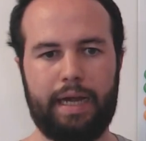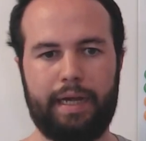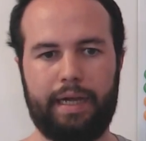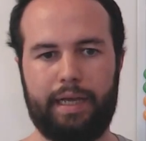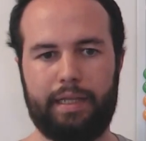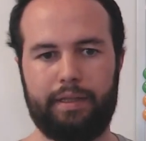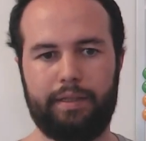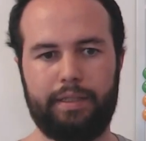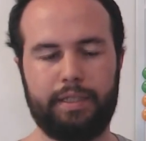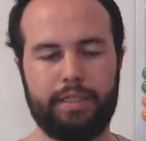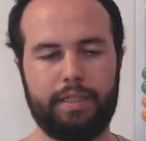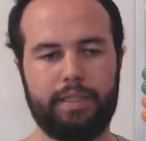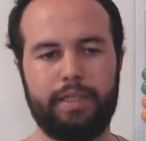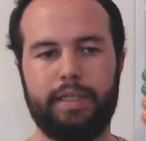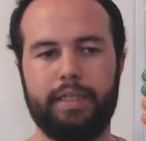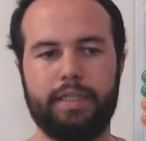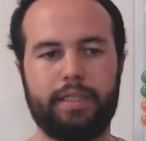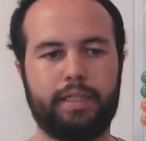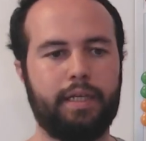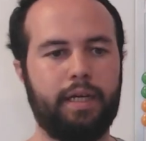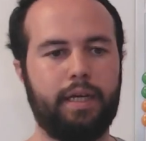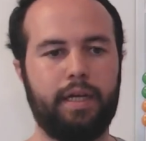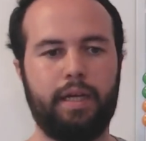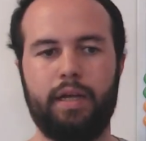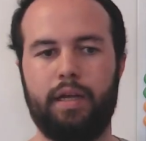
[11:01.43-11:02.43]
add this disk.
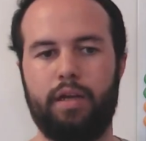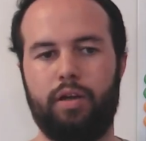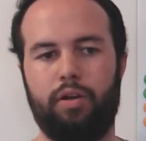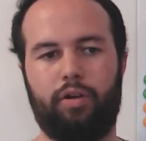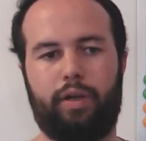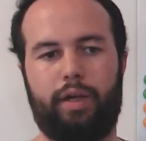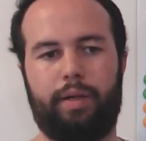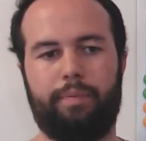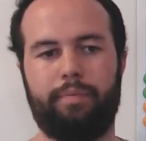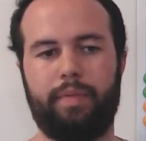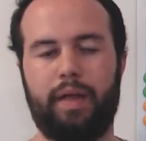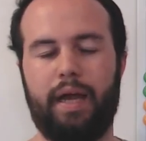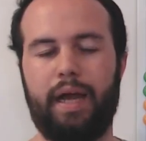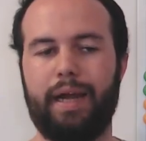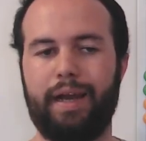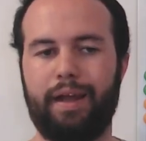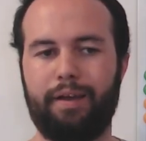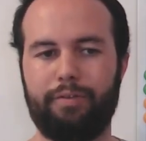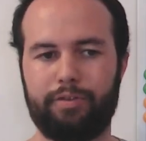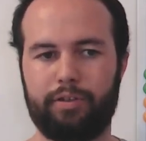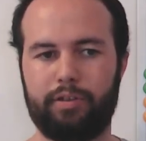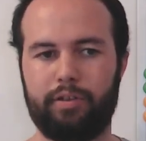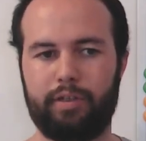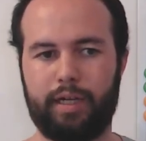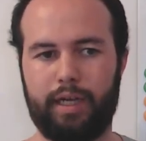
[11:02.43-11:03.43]
Okay, and
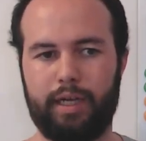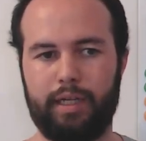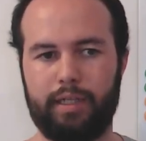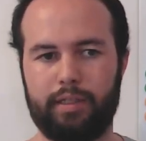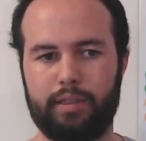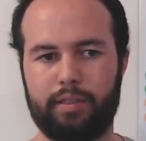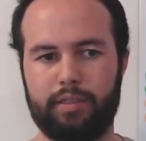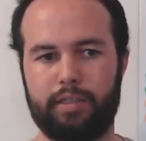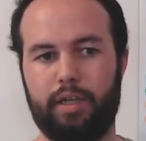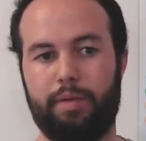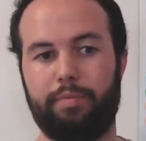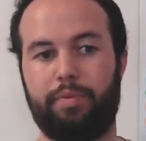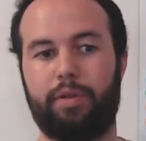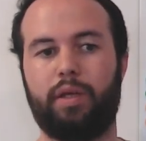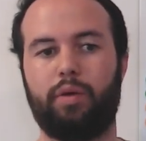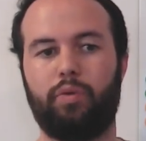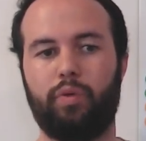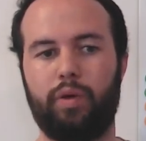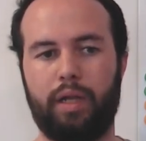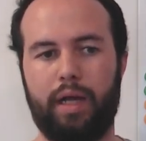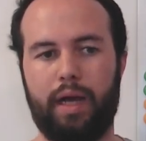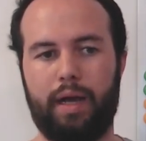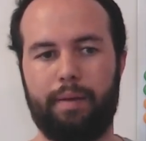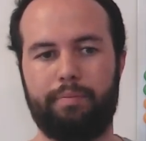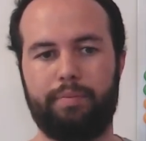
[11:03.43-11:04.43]
after that something
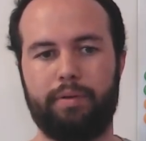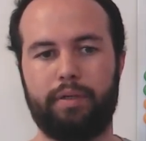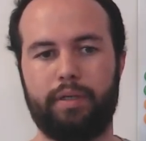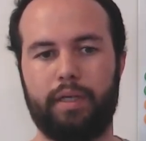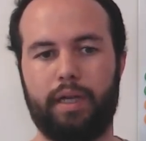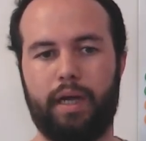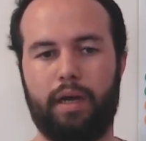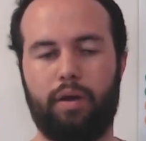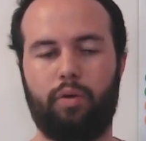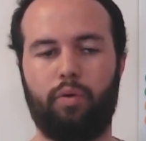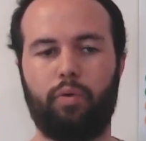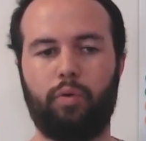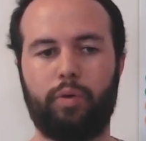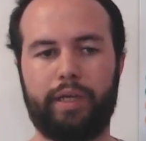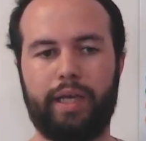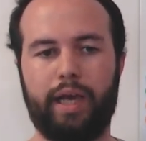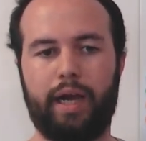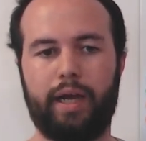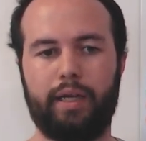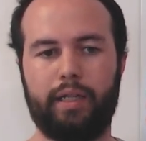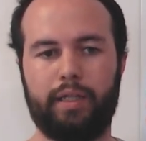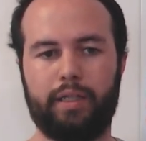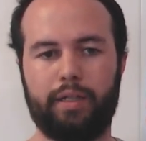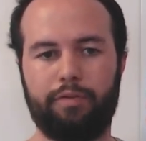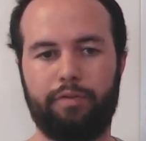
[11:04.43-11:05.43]
will happen. Now we
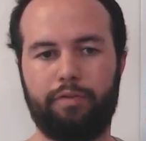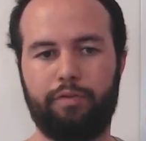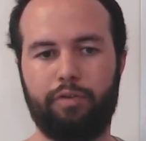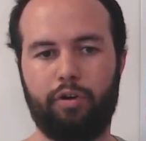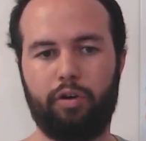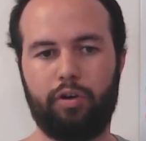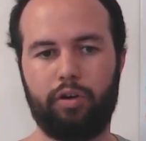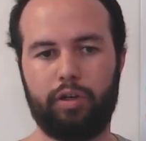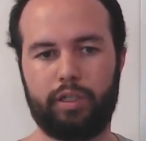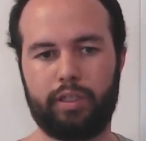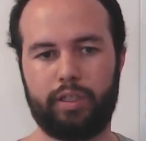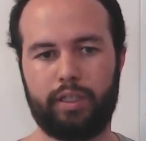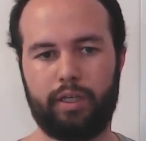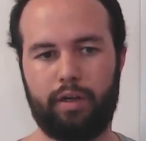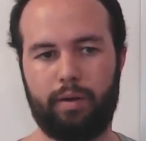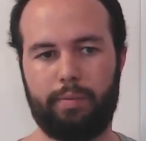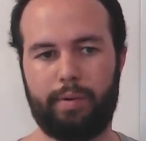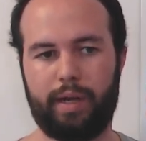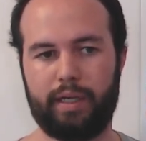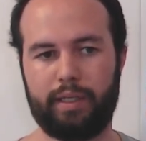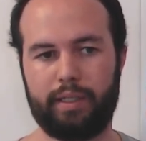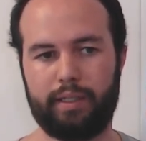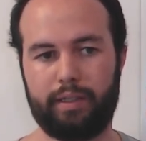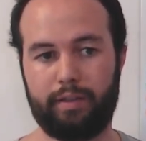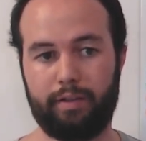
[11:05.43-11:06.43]
added a 4
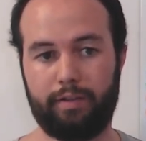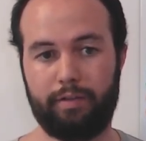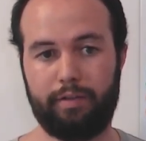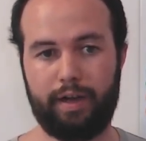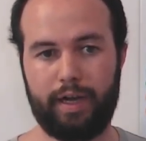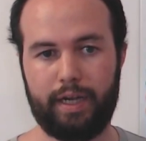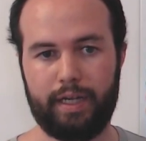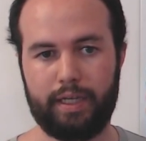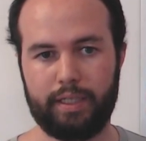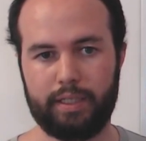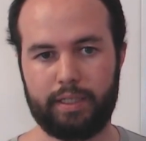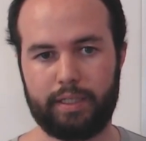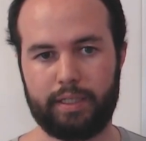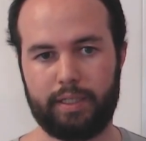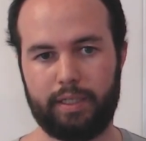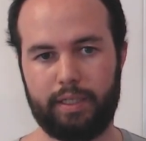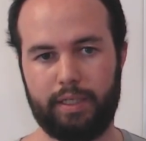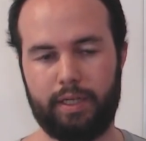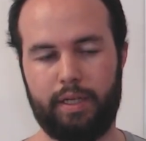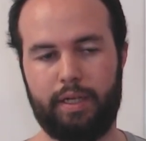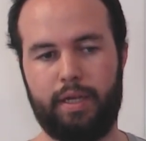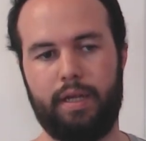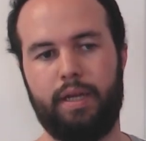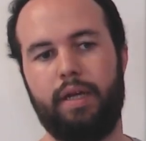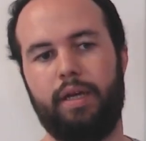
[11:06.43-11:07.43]
terabyte device
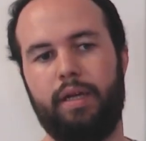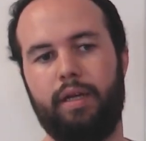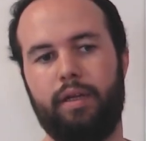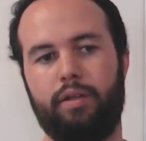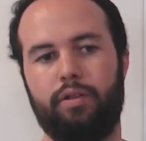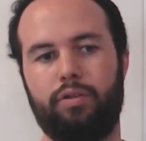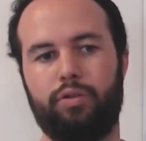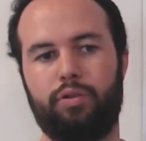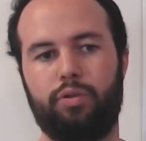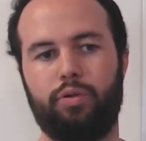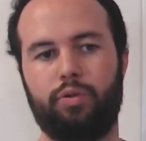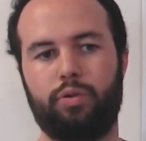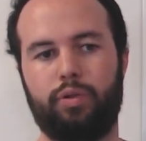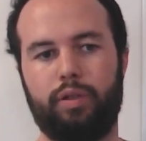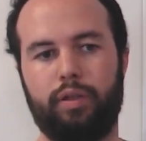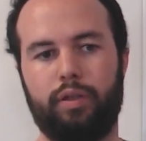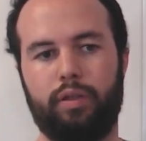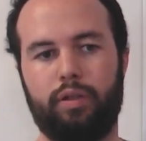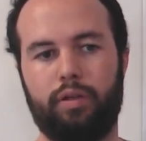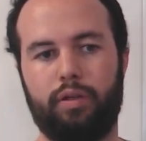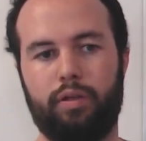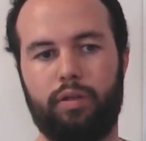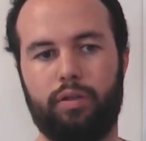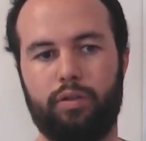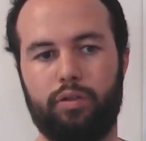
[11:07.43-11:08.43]
to
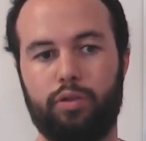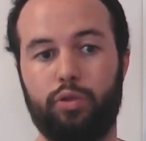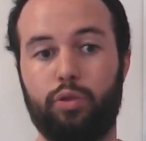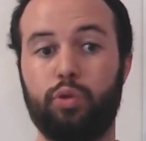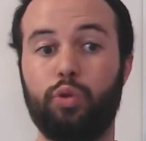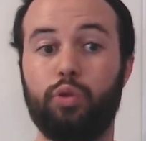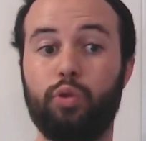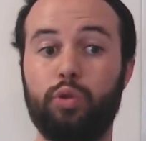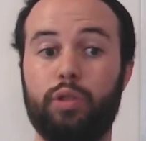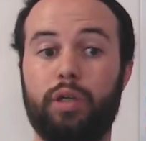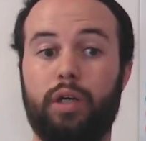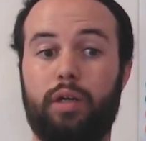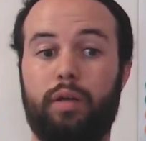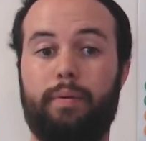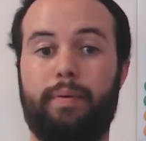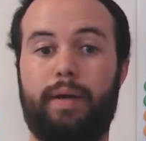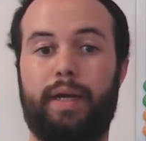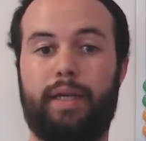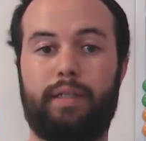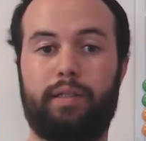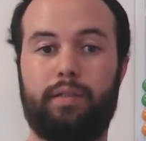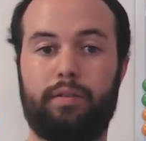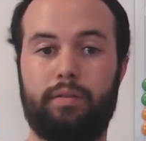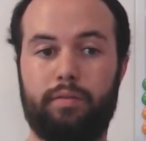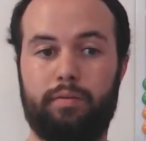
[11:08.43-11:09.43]
the 2
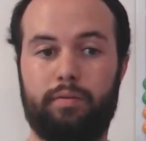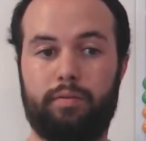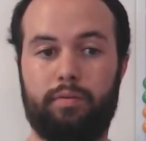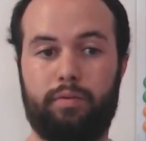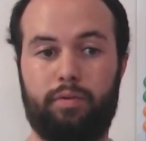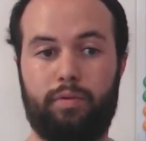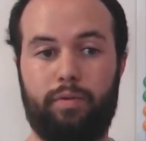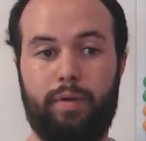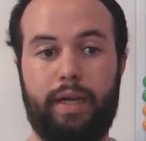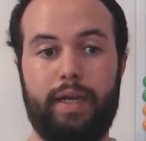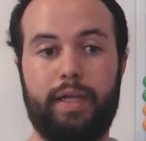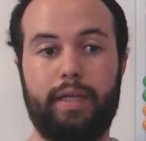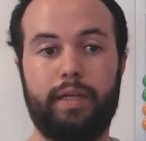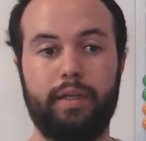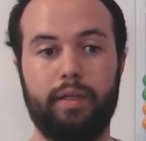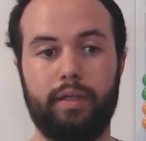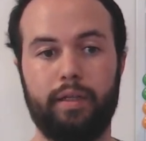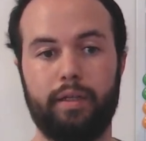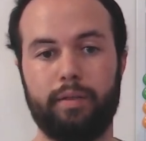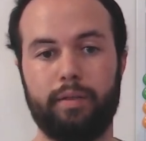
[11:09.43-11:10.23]
terabyte RAID